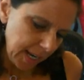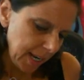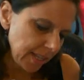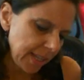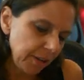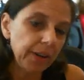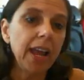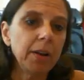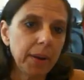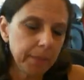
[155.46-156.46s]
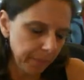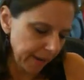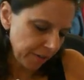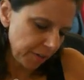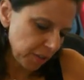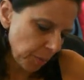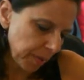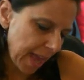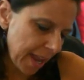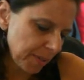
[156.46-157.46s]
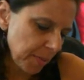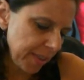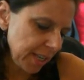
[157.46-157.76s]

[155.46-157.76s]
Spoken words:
His theory, anyway, we have to finish up with Adam Smith.